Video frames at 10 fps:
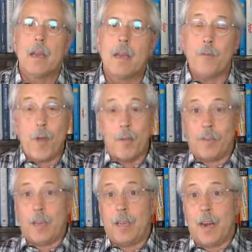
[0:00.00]
If you have
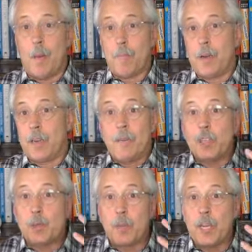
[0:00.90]
to get up and give a
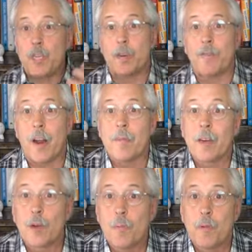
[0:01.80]
speech in front of
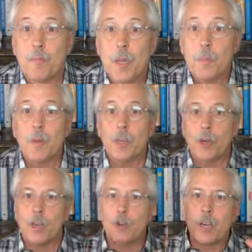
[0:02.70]
a group of people, your
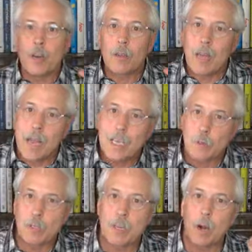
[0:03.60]
adrenal glands
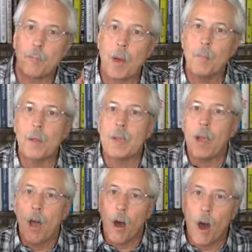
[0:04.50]
will start pumping
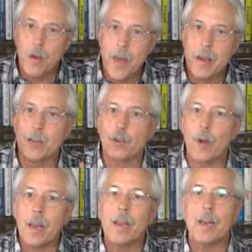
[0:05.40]
all that
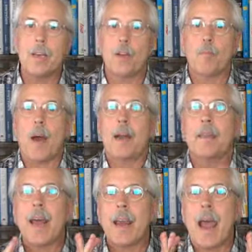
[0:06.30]
adrenaline into your body.
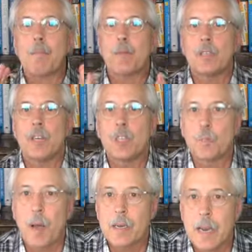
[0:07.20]
That happens
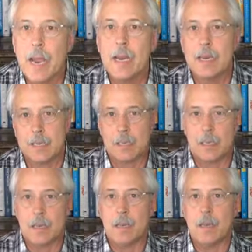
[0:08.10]
spontaneously.